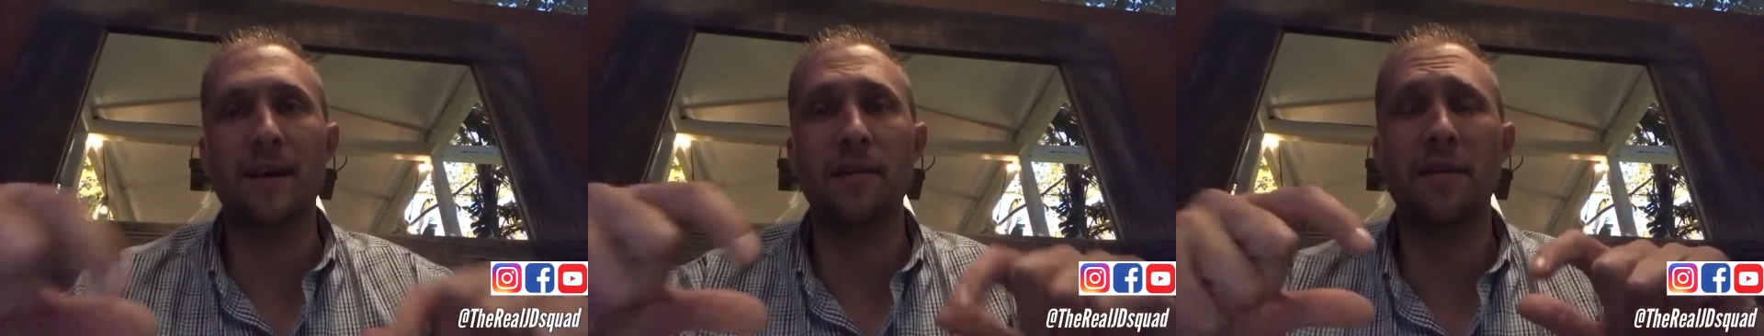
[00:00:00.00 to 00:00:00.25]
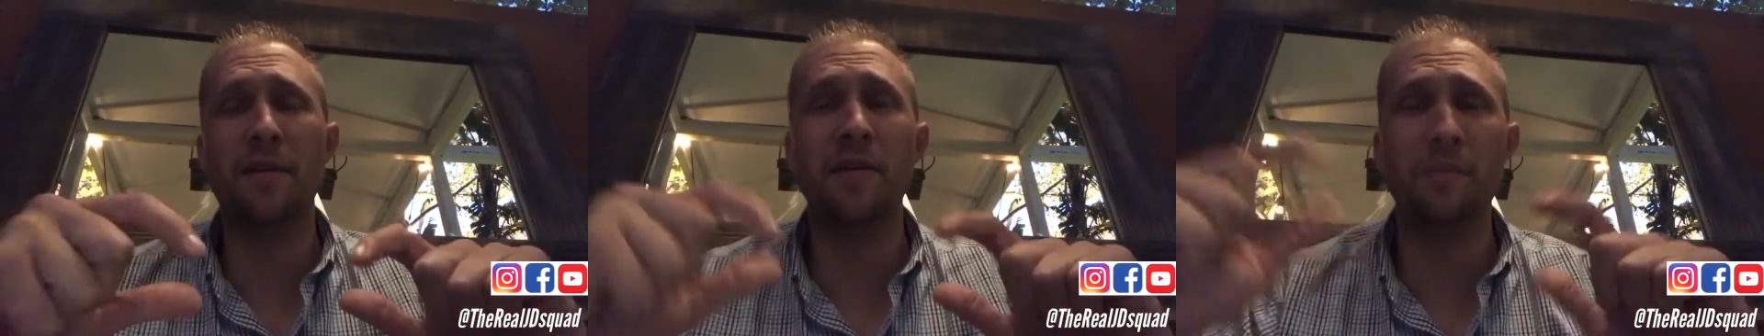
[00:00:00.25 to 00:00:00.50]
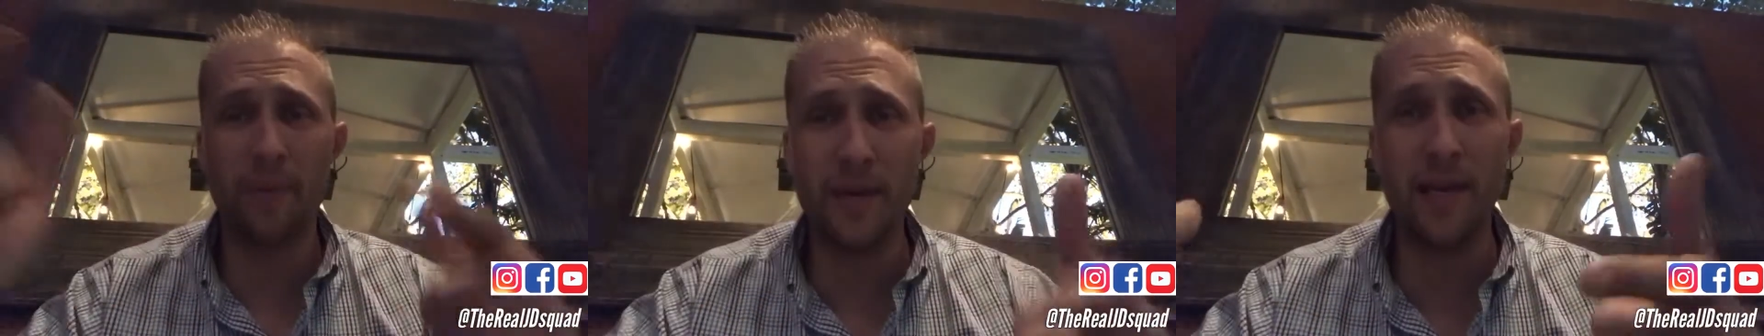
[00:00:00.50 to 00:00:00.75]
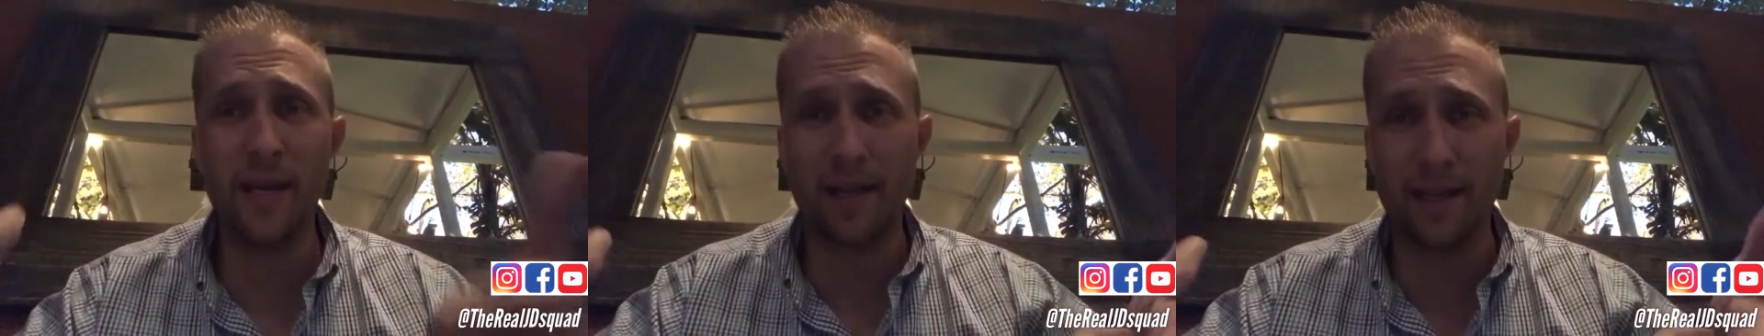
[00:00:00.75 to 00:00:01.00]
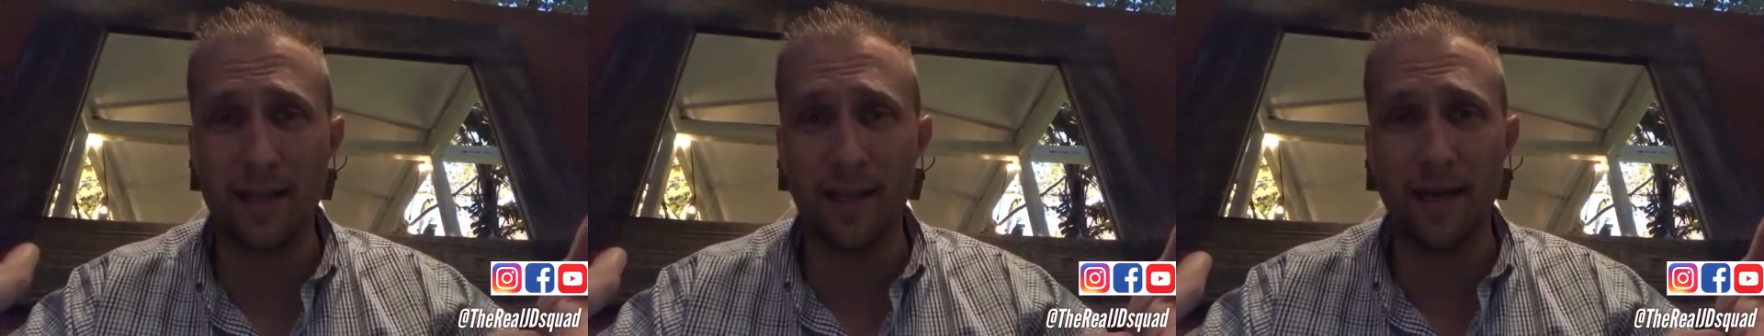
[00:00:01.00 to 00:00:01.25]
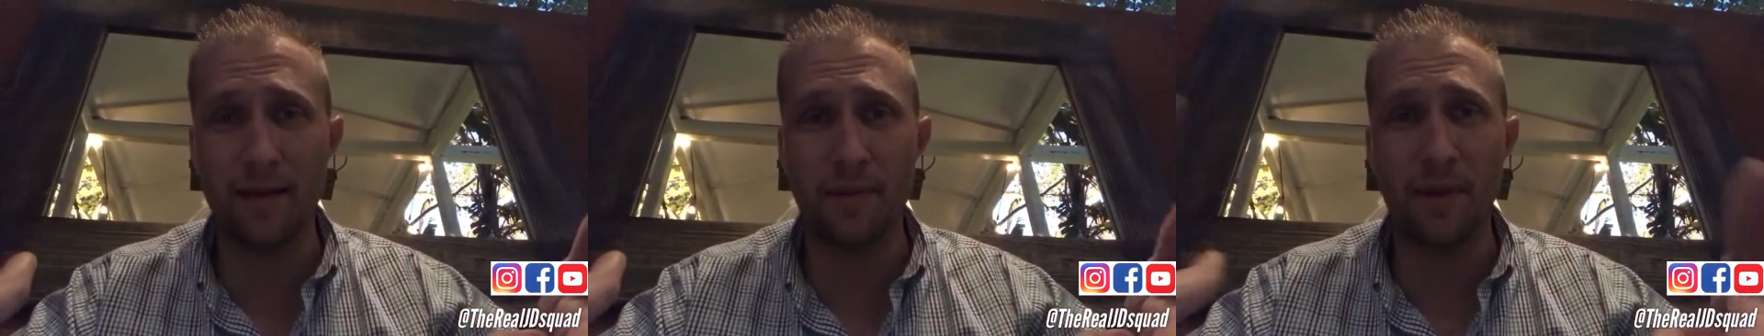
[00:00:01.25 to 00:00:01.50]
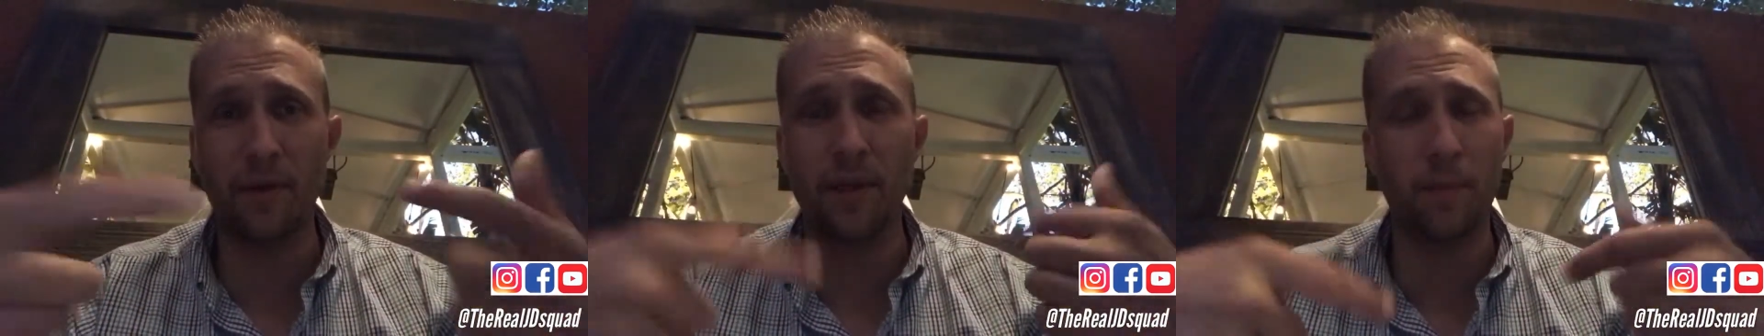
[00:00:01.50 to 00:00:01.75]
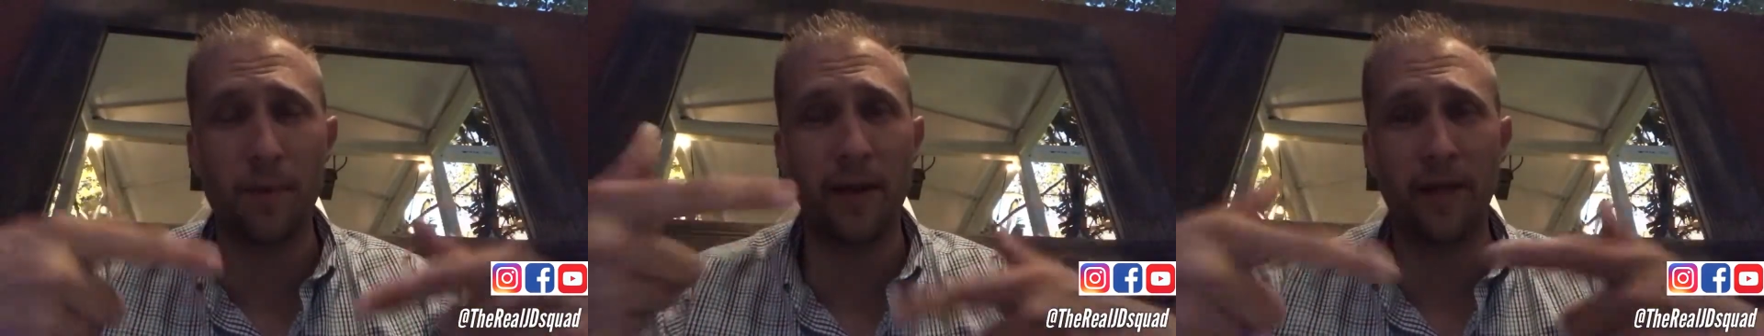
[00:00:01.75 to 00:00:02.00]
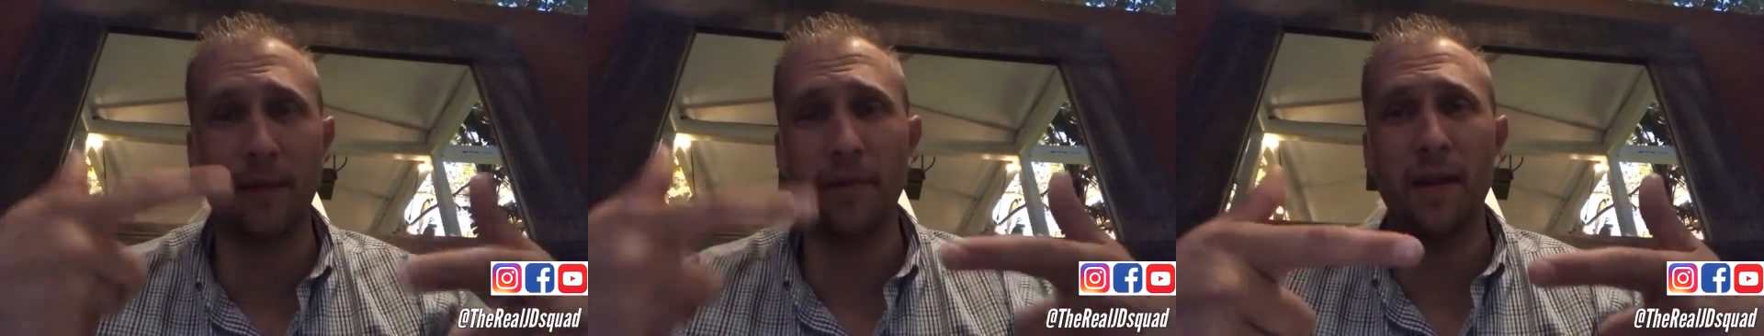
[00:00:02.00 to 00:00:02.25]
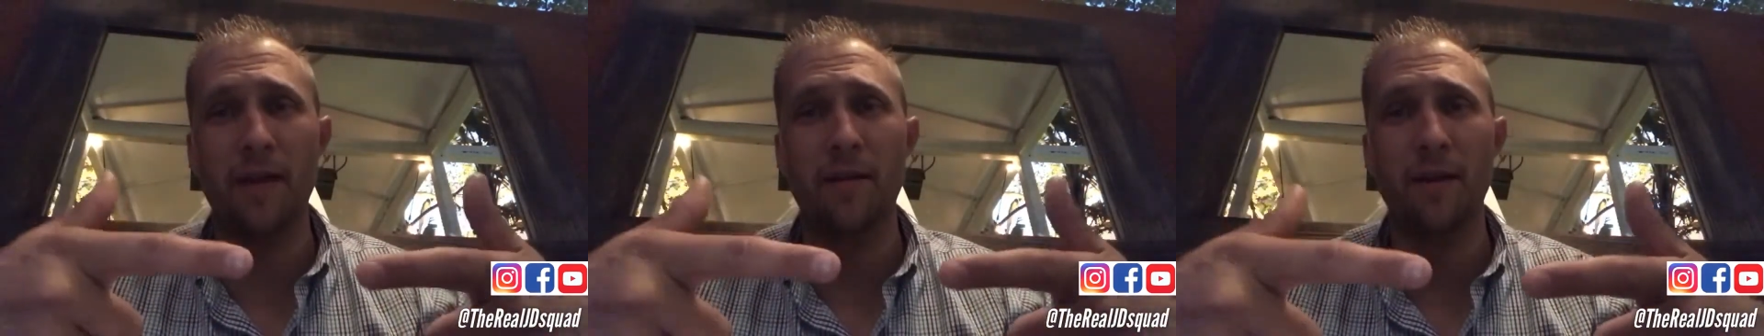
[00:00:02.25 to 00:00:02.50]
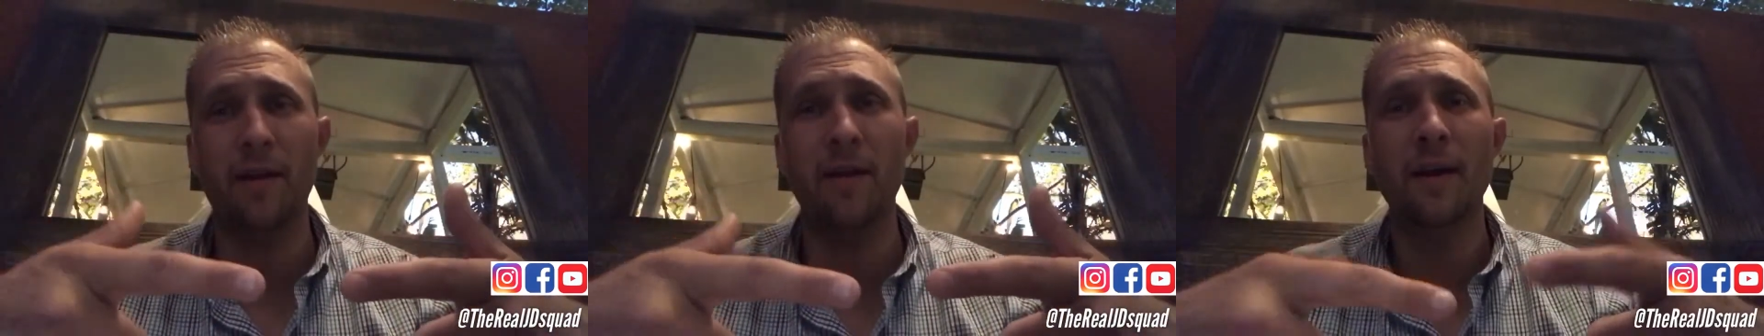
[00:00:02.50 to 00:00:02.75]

and their competing club, the only competing club in the area,